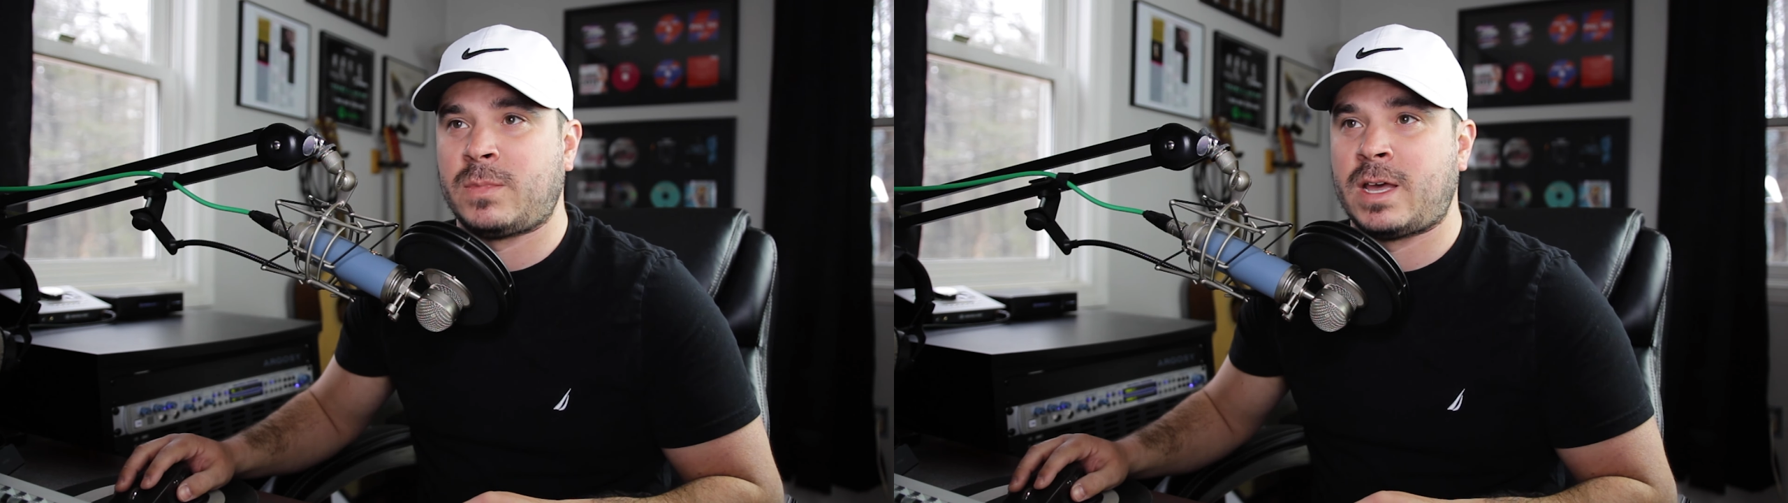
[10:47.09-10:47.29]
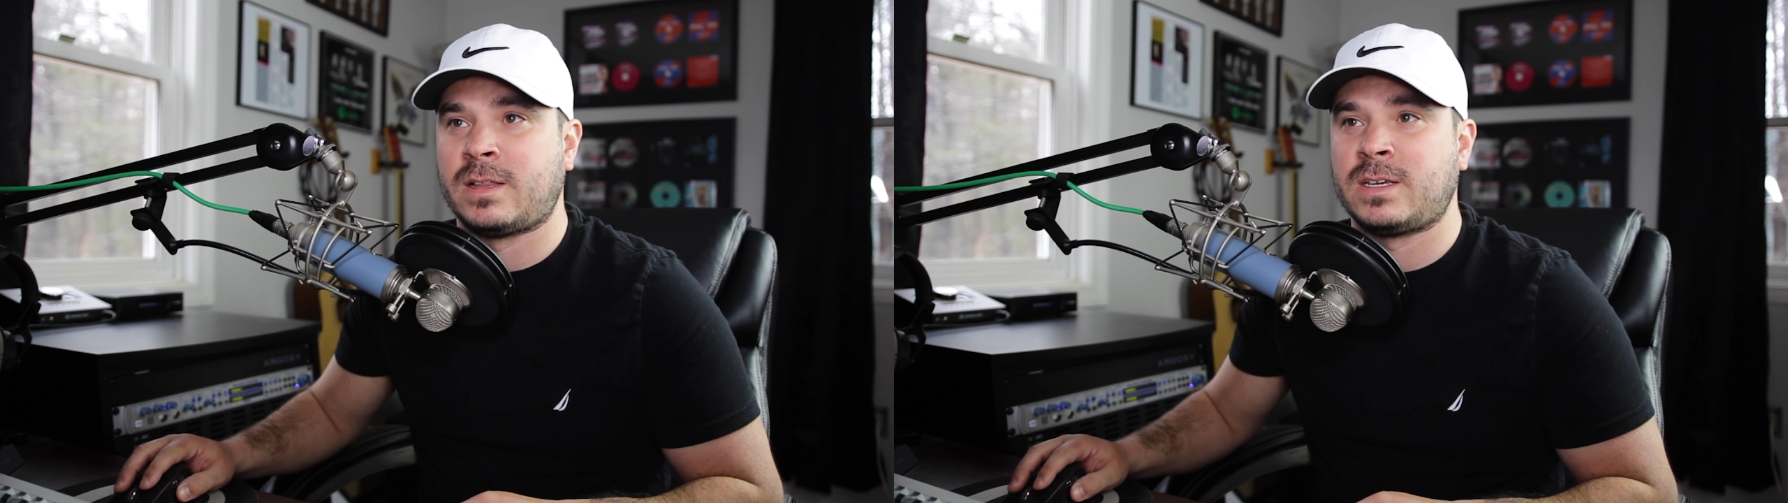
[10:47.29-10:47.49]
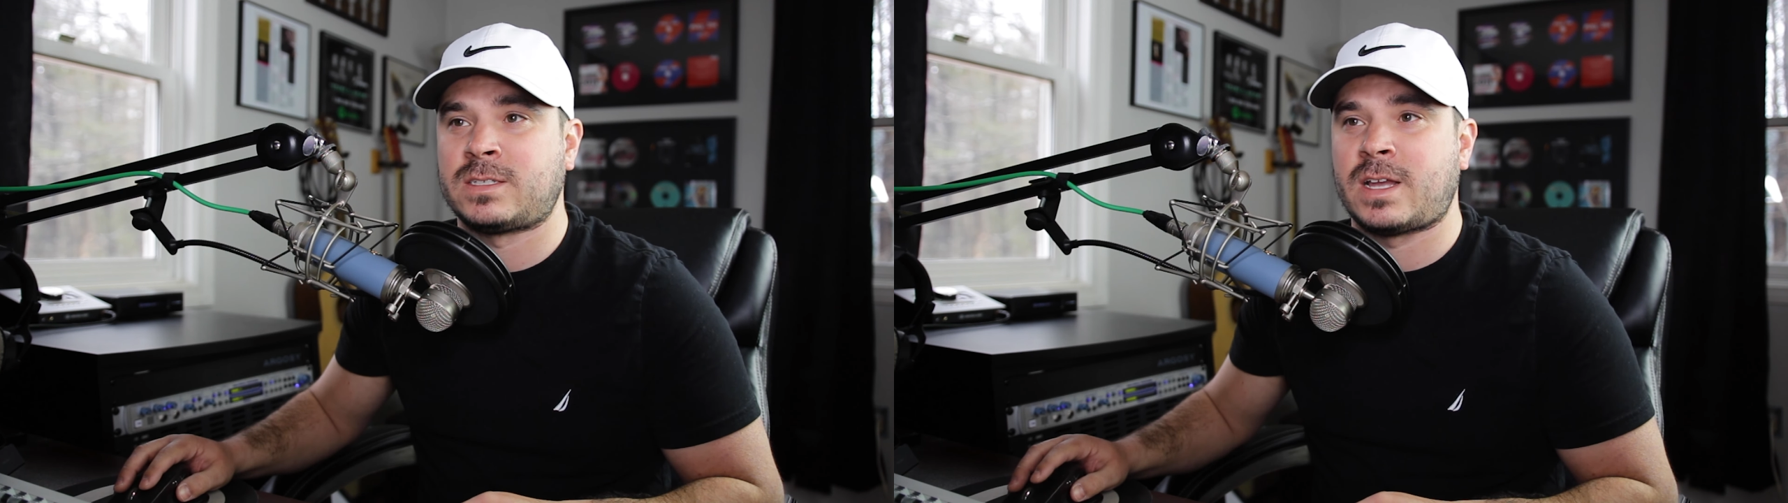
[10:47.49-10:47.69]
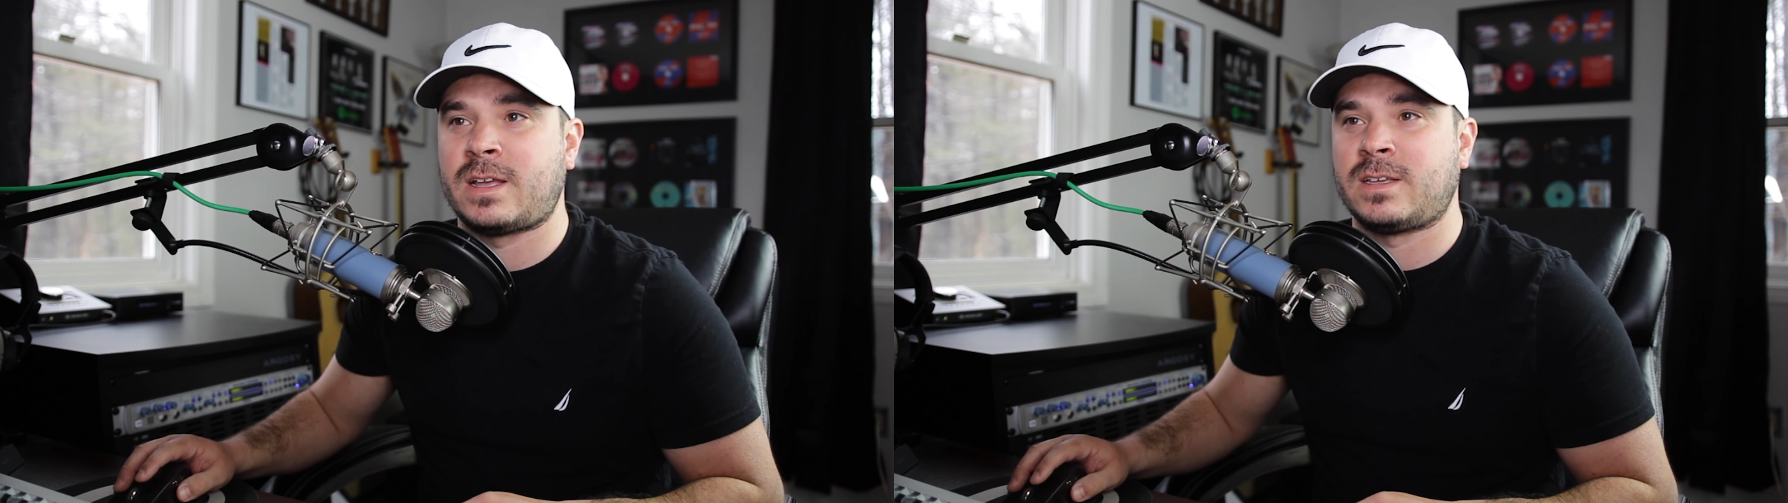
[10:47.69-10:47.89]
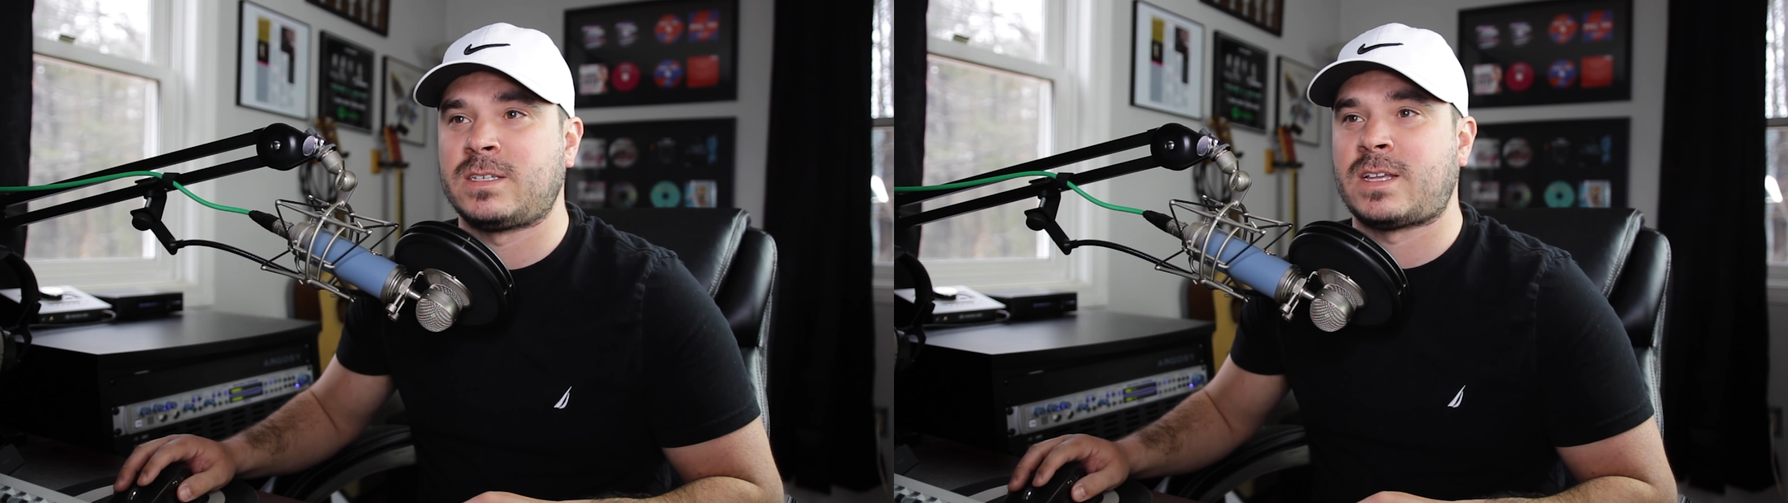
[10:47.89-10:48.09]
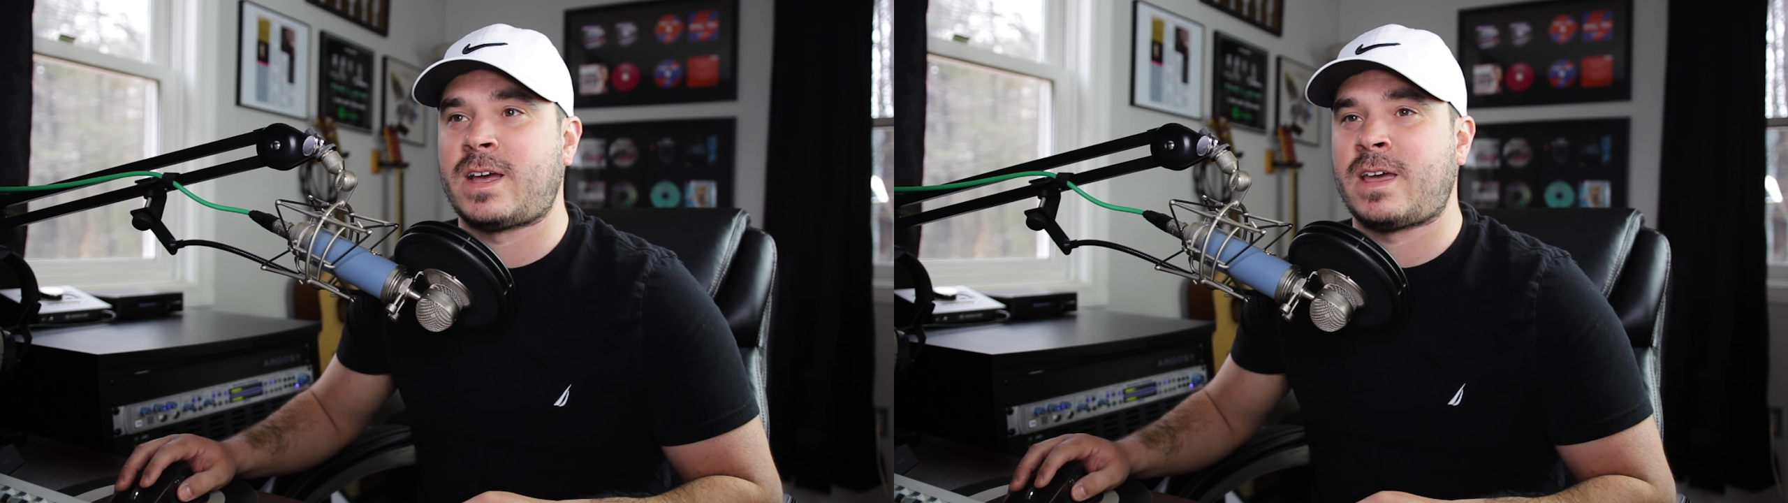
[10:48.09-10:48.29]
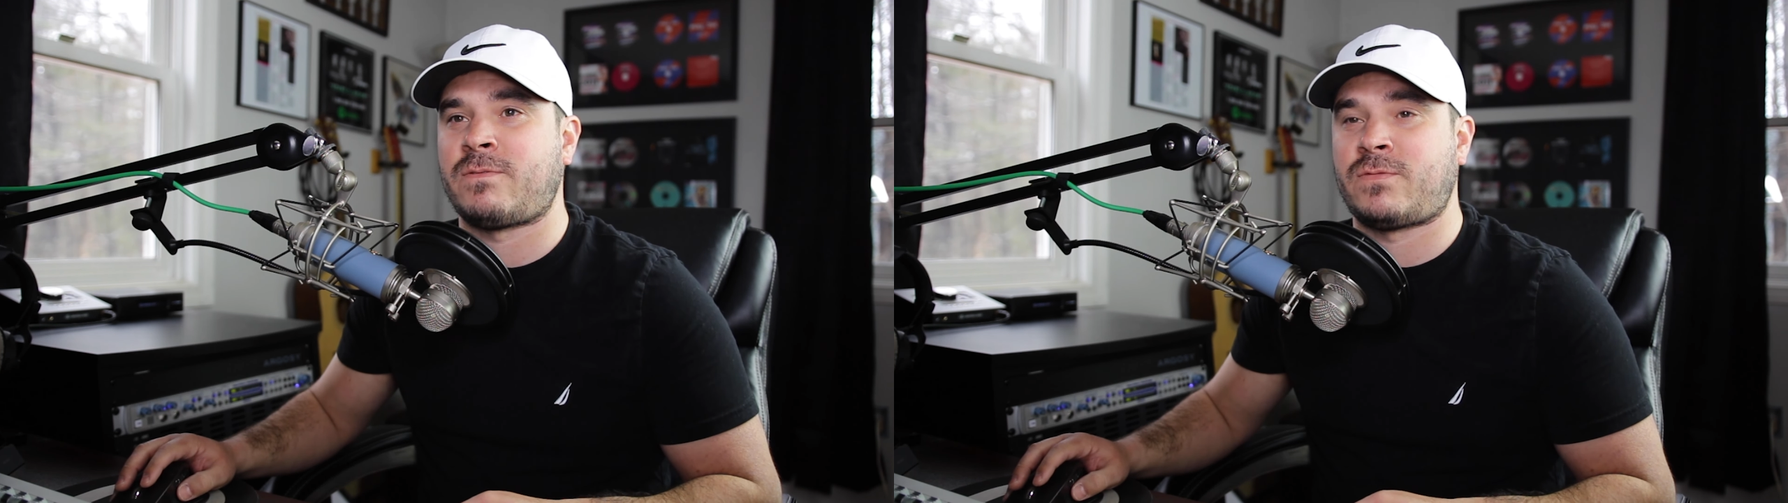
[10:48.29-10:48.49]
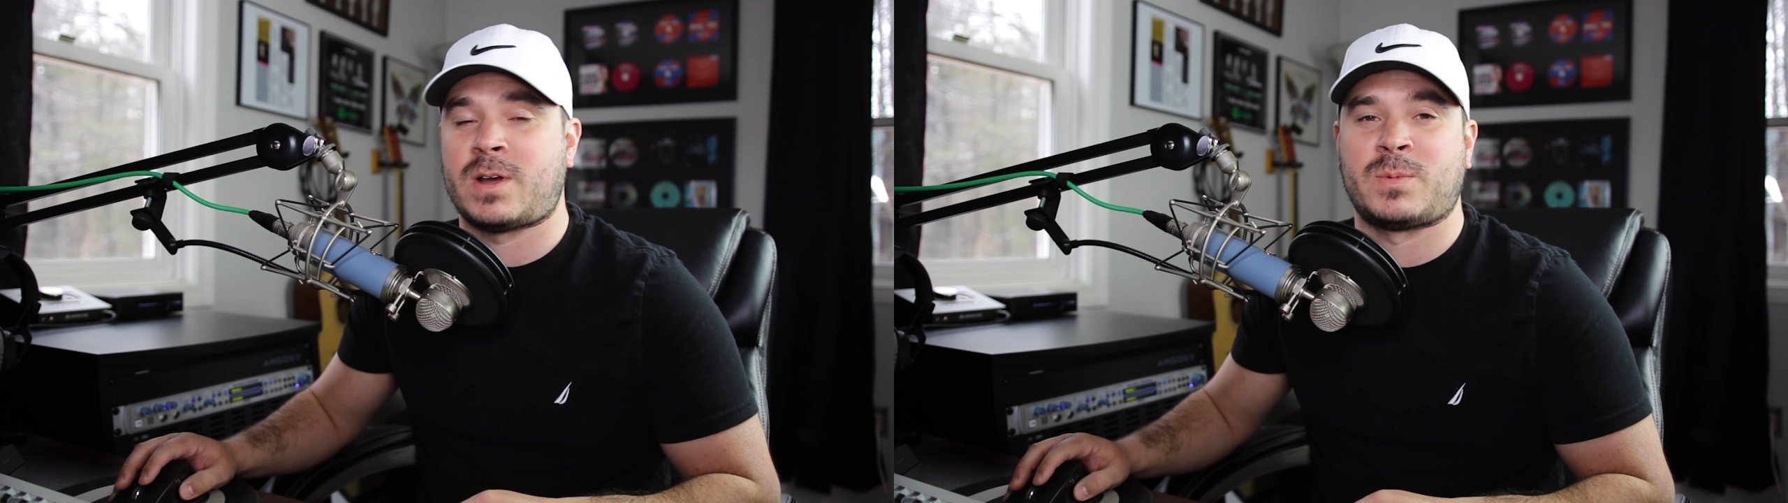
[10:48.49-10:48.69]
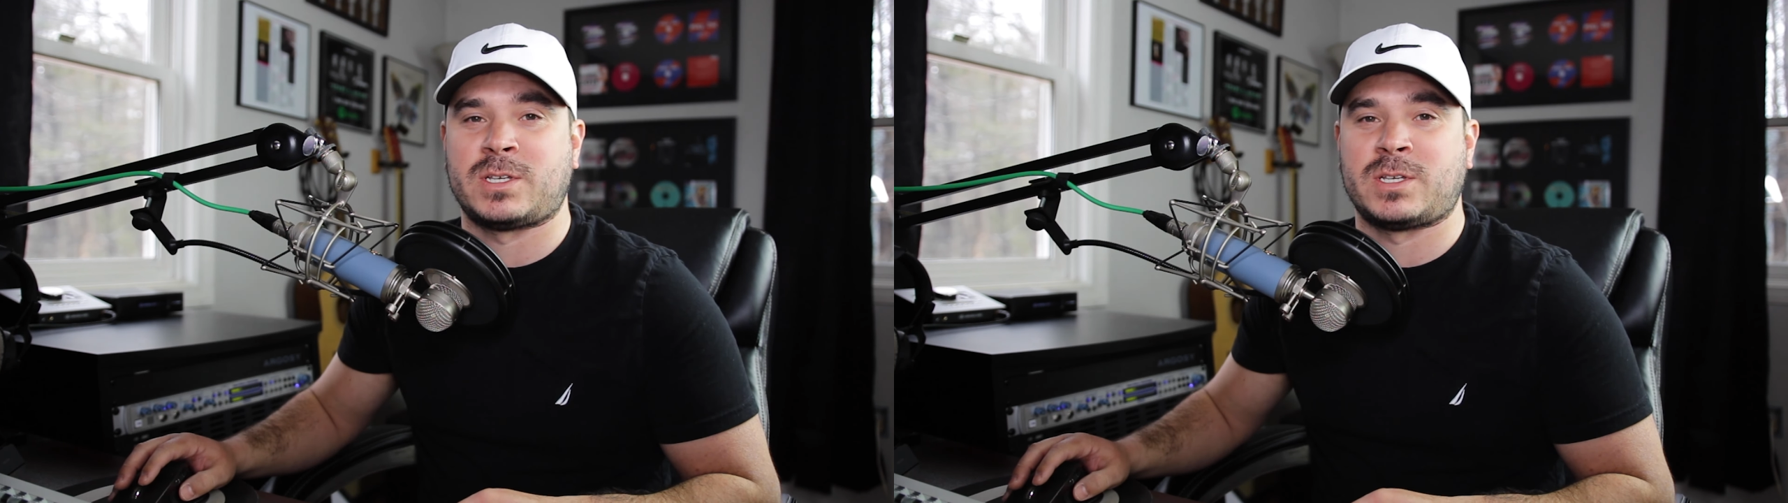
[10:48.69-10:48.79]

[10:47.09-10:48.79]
At least I have found